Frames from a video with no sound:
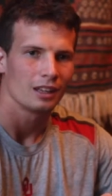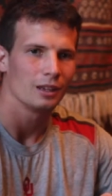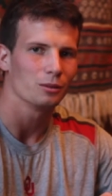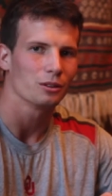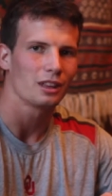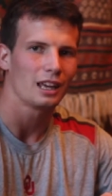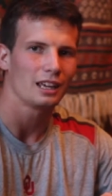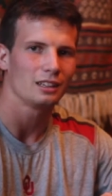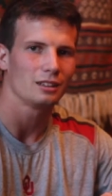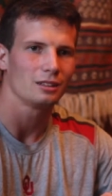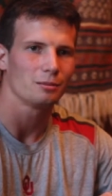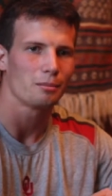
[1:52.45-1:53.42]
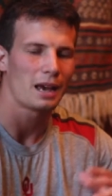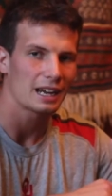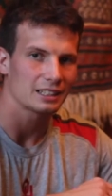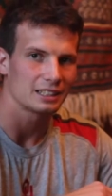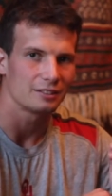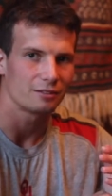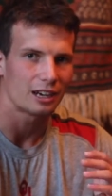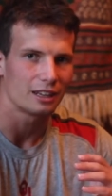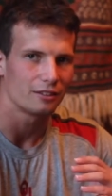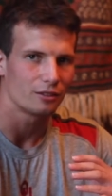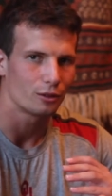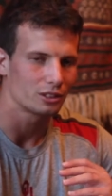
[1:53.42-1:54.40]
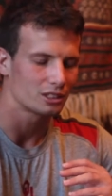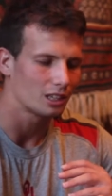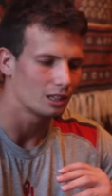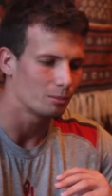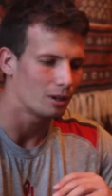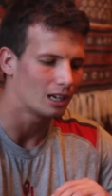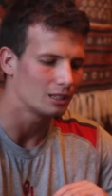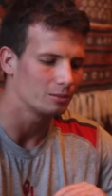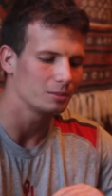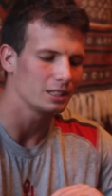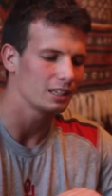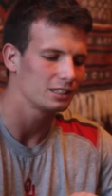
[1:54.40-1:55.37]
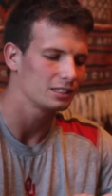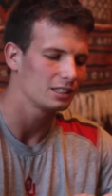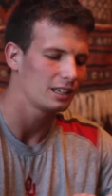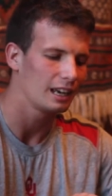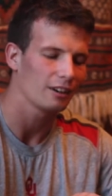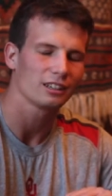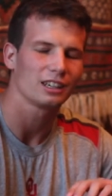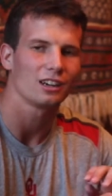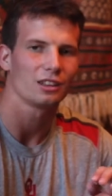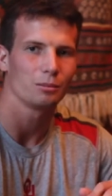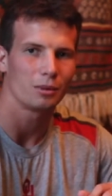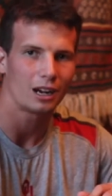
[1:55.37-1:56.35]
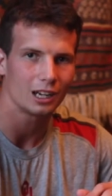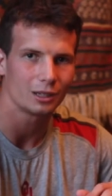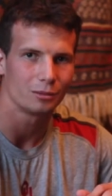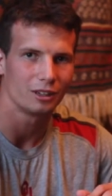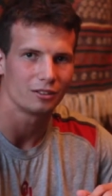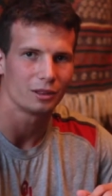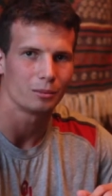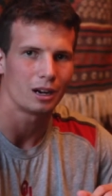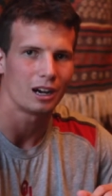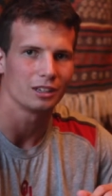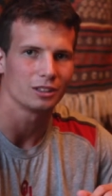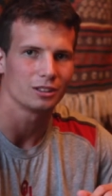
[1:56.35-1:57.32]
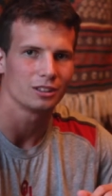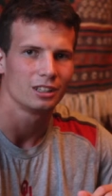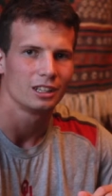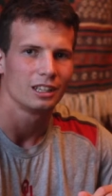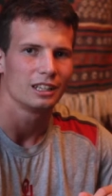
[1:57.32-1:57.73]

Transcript: it will then magnify the force on the bottom because the area on the bottom of the bottle